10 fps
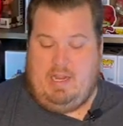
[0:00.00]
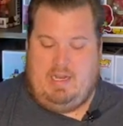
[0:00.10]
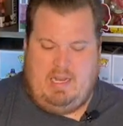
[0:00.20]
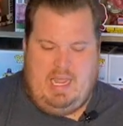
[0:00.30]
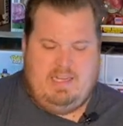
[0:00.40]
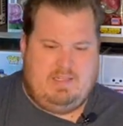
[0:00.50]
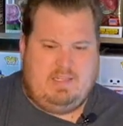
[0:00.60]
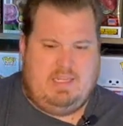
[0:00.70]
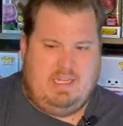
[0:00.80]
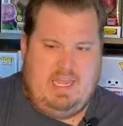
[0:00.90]
Now, the
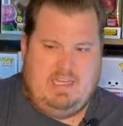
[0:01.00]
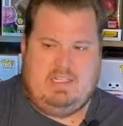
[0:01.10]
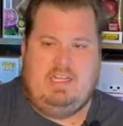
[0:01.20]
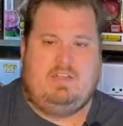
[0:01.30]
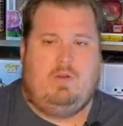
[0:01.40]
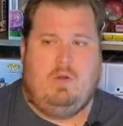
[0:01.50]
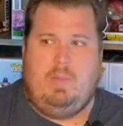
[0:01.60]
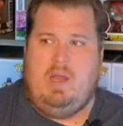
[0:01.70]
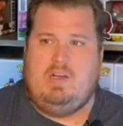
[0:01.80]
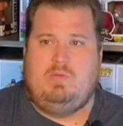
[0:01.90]
last, the last Collector Corps
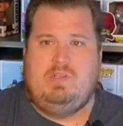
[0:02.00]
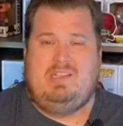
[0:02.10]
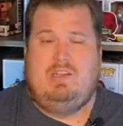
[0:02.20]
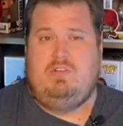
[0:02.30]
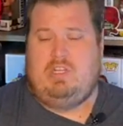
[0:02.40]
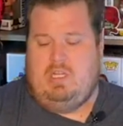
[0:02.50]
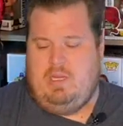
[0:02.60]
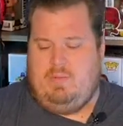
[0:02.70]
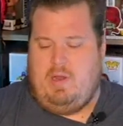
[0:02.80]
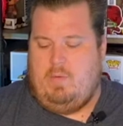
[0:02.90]
box was the Lucha
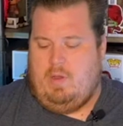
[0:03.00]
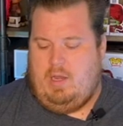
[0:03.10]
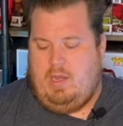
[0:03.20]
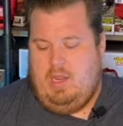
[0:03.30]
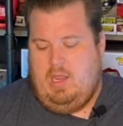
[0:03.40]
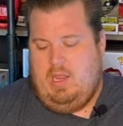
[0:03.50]
Libre one,